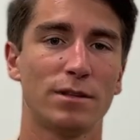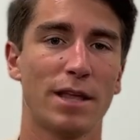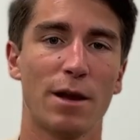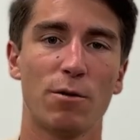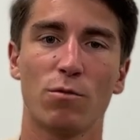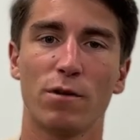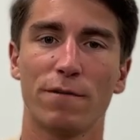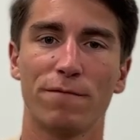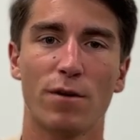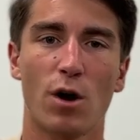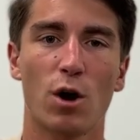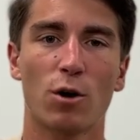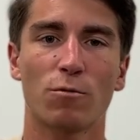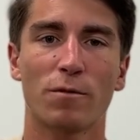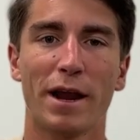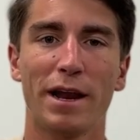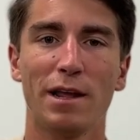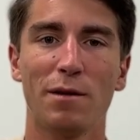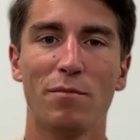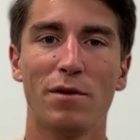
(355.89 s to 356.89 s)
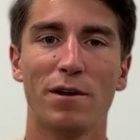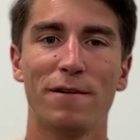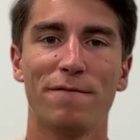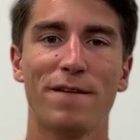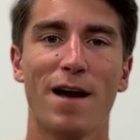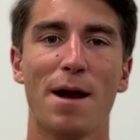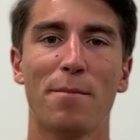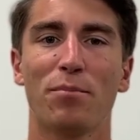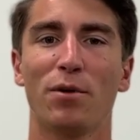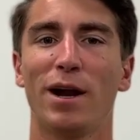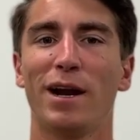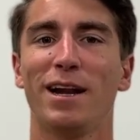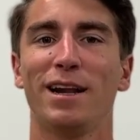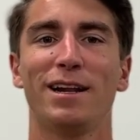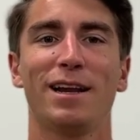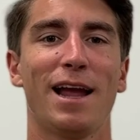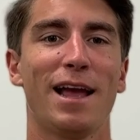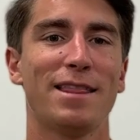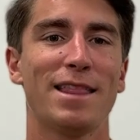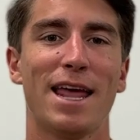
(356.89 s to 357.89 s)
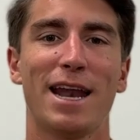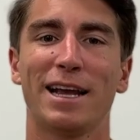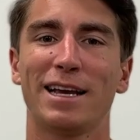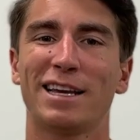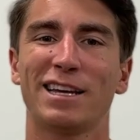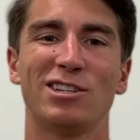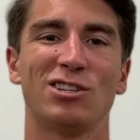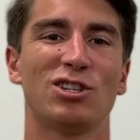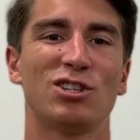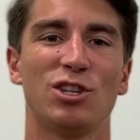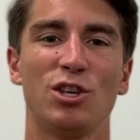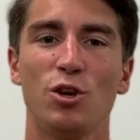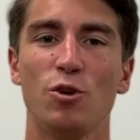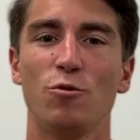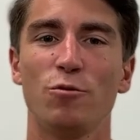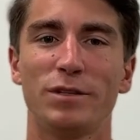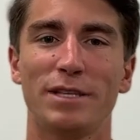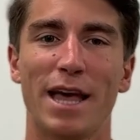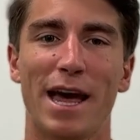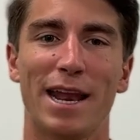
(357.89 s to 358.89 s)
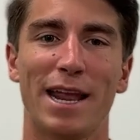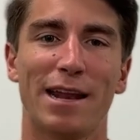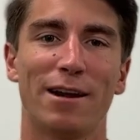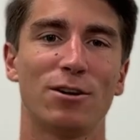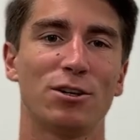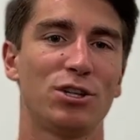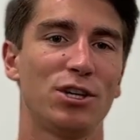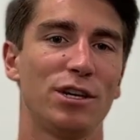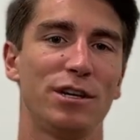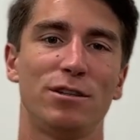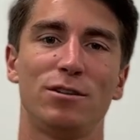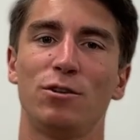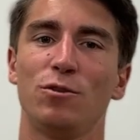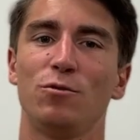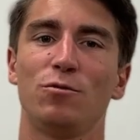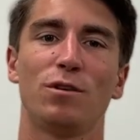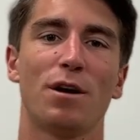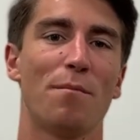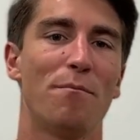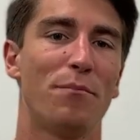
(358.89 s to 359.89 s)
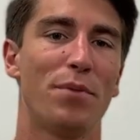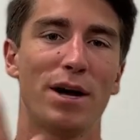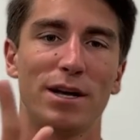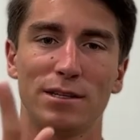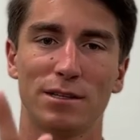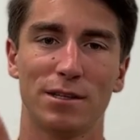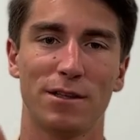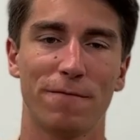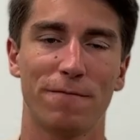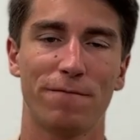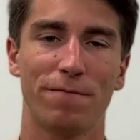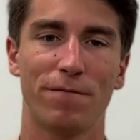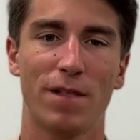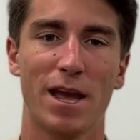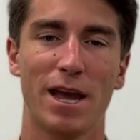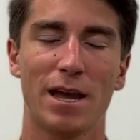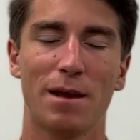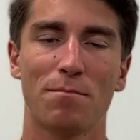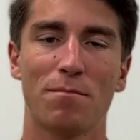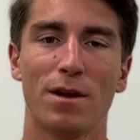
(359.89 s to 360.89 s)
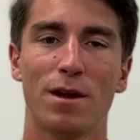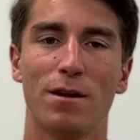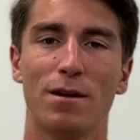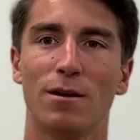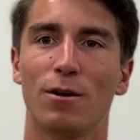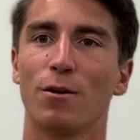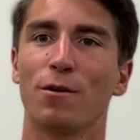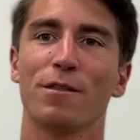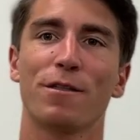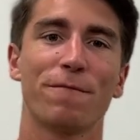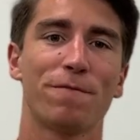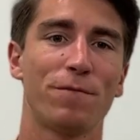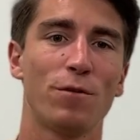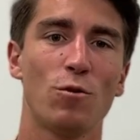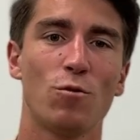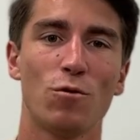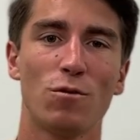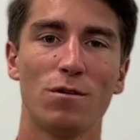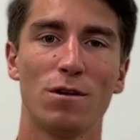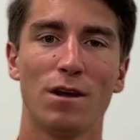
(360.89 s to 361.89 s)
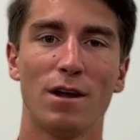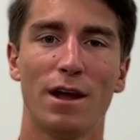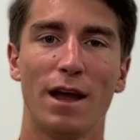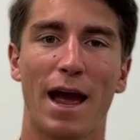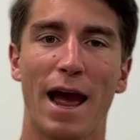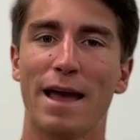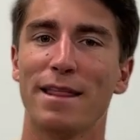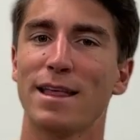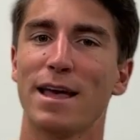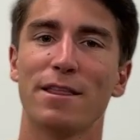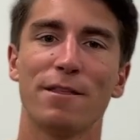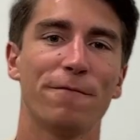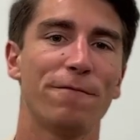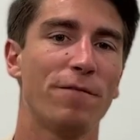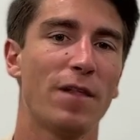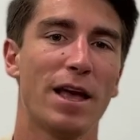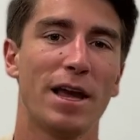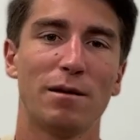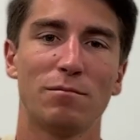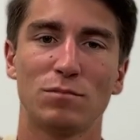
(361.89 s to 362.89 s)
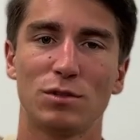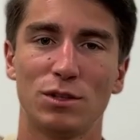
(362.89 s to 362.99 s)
They would have already been evaporated, and then it can just use that energy to combust the flame or the fuel, and then the flames